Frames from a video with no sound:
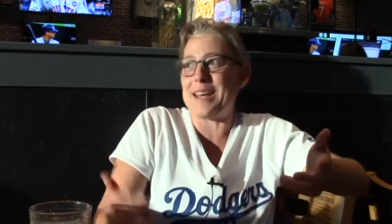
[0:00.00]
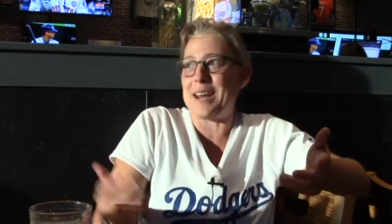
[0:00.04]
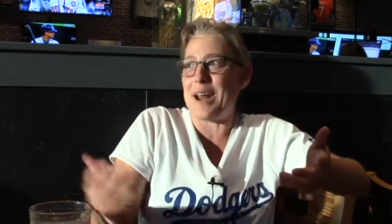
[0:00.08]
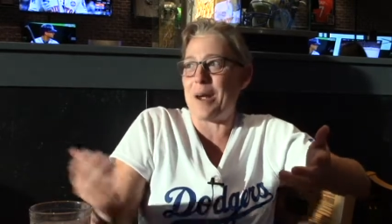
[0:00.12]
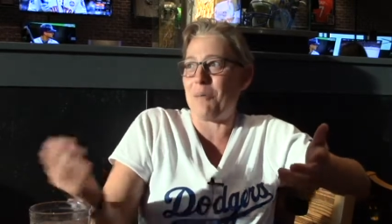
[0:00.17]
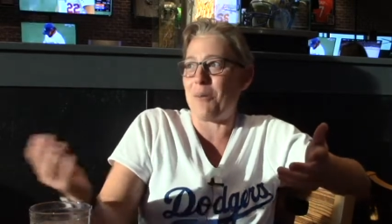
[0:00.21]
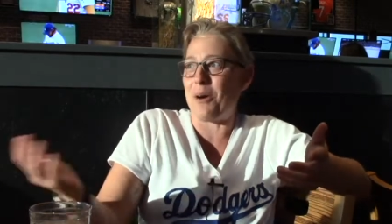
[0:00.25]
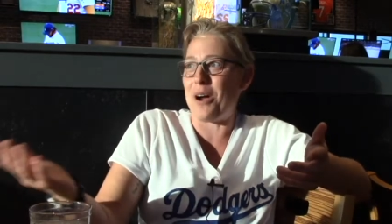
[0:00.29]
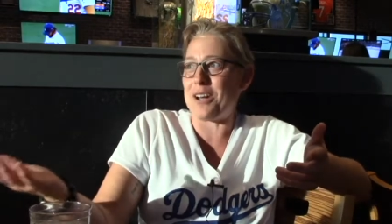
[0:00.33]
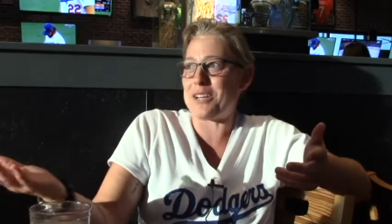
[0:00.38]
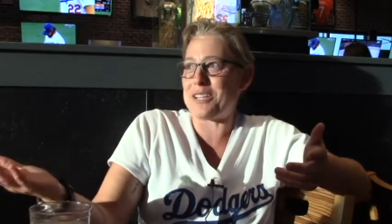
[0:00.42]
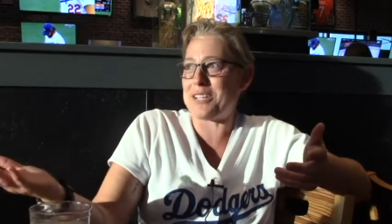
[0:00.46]
I
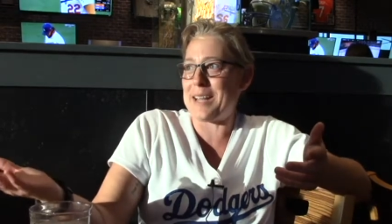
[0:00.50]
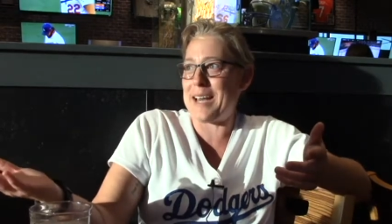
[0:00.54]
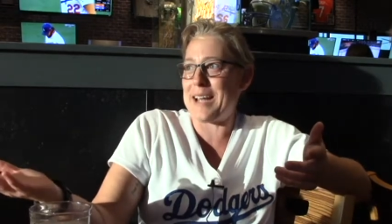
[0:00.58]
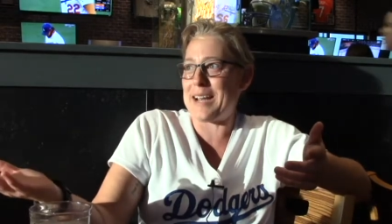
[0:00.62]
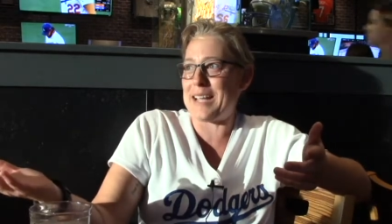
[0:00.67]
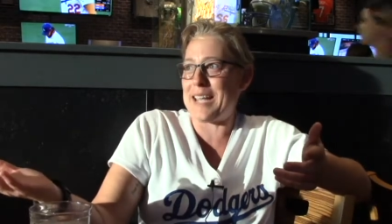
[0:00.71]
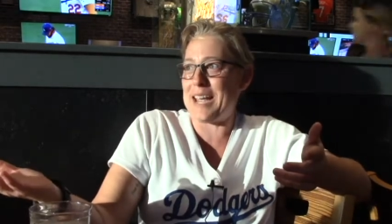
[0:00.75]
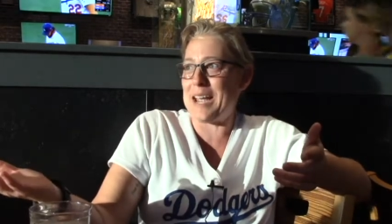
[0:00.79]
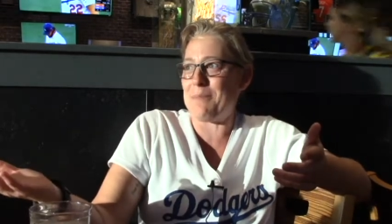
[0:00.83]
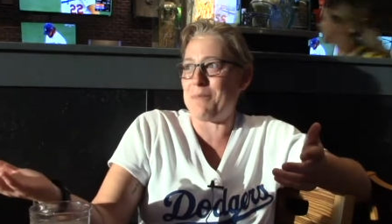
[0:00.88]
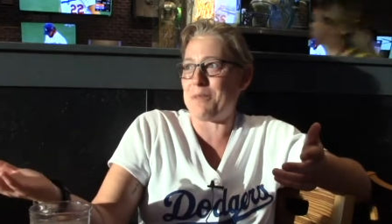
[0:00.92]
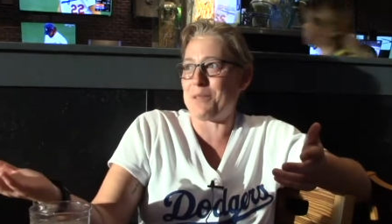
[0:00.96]
watched that
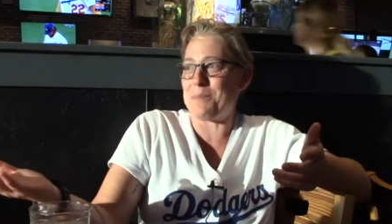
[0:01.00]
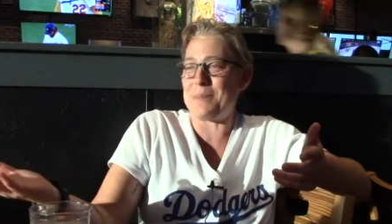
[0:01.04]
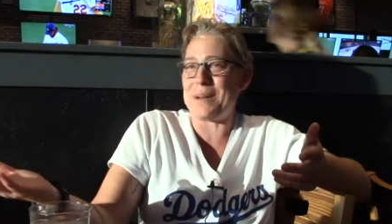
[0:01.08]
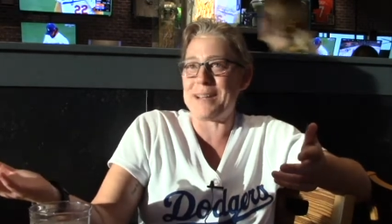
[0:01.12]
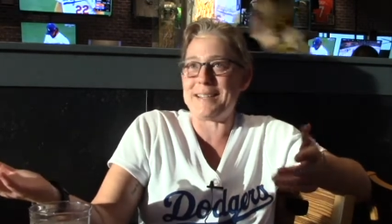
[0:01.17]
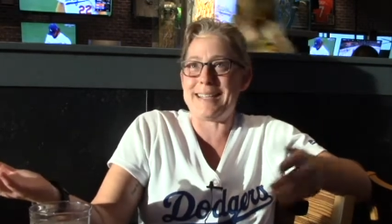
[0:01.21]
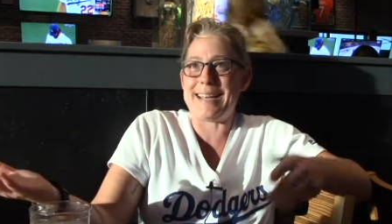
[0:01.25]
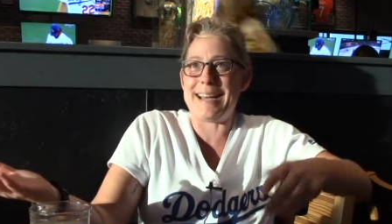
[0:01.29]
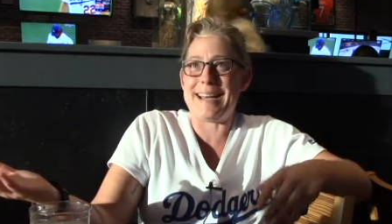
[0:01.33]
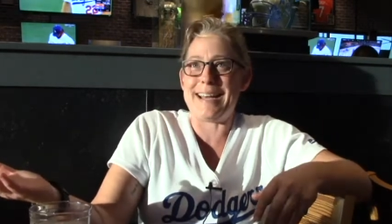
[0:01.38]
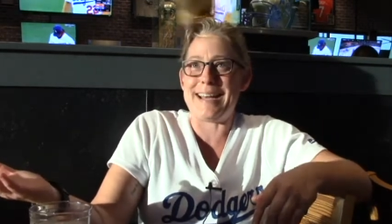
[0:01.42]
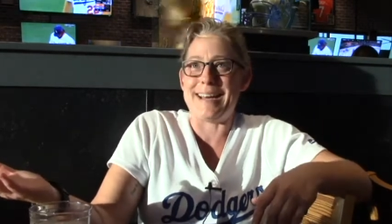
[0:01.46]
game with my
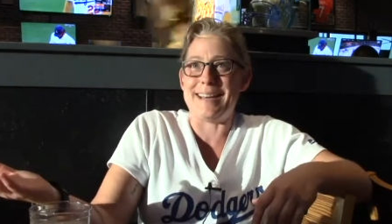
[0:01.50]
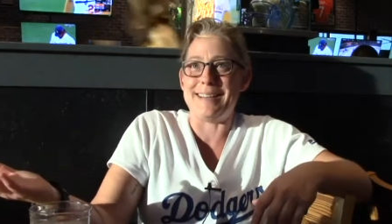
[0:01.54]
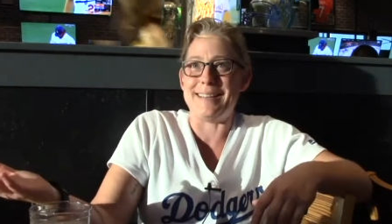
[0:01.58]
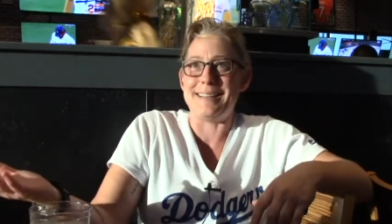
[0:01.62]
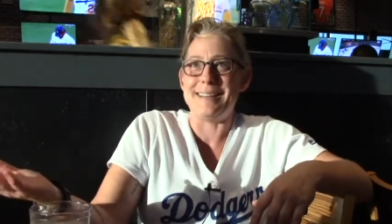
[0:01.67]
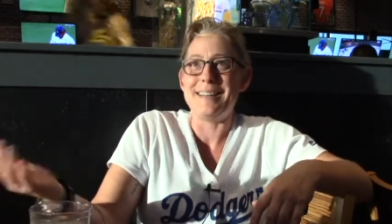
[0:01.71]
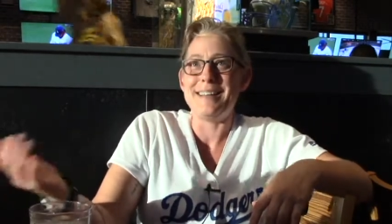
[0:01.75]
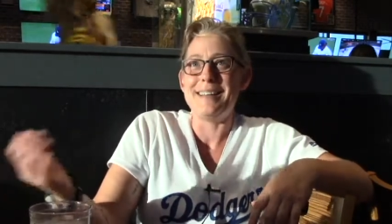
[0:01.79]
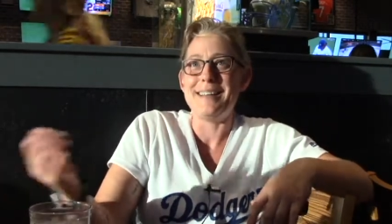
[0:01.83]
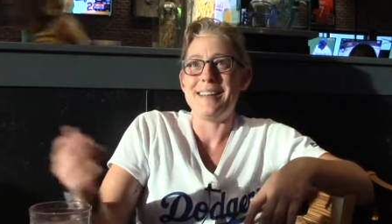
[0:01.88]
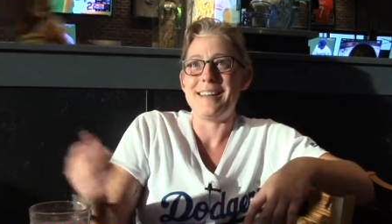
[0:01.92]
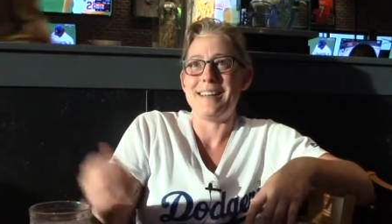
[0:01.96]
dad,
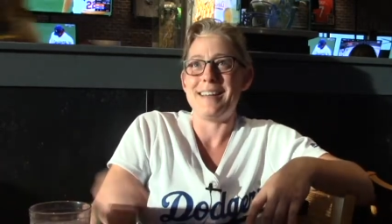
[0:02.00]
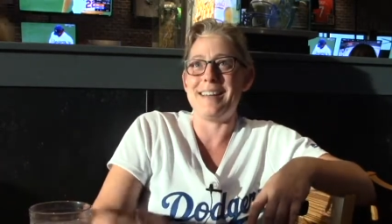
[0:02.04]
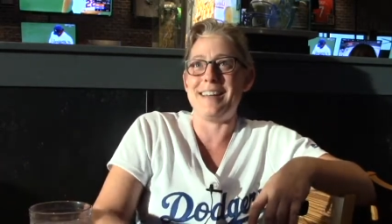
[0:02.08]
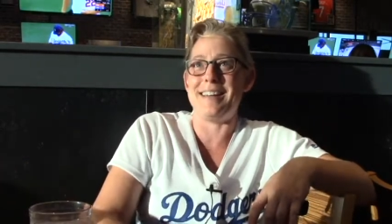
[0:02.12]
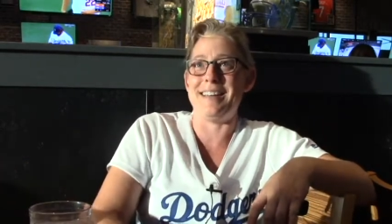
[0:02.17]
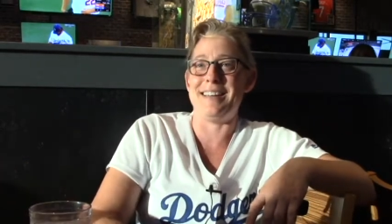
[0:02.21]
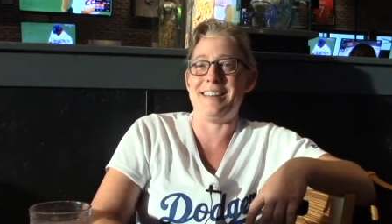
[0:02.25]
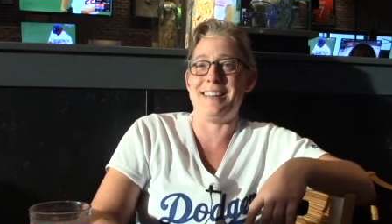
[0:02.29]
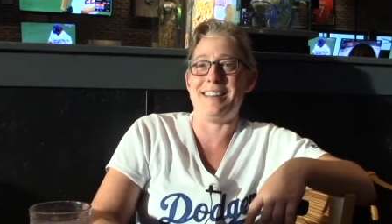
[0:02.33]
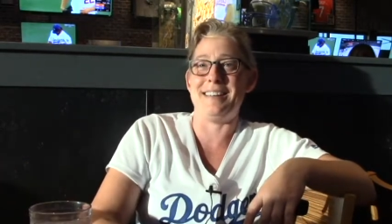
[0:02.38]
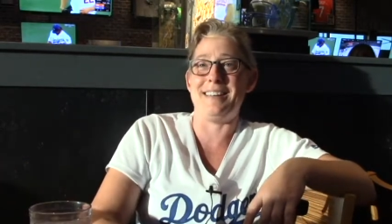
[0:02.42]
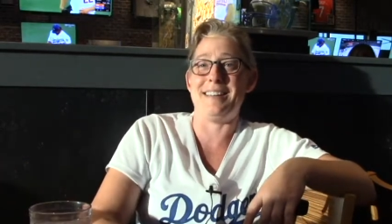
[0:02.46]

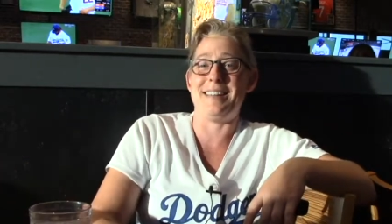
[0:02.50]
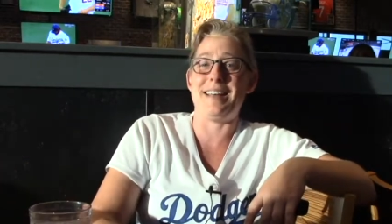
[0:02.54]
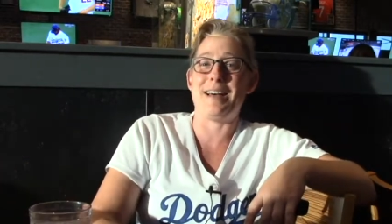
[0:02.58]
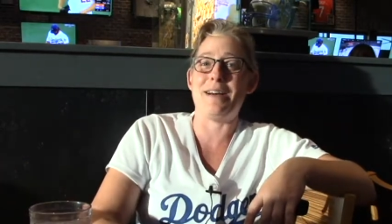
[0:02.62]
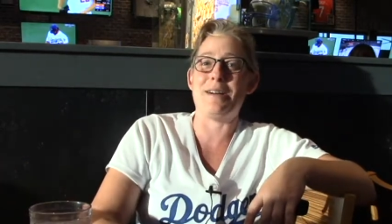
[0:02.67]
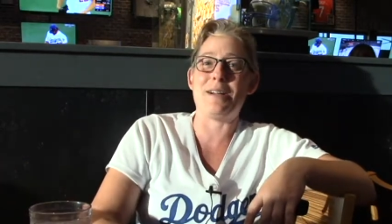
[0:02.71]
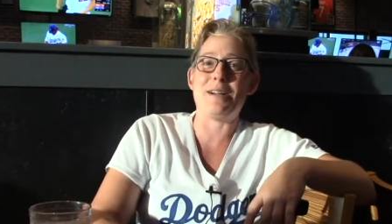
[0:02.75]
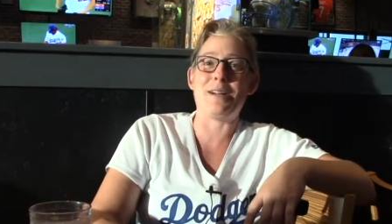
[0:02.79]
and that,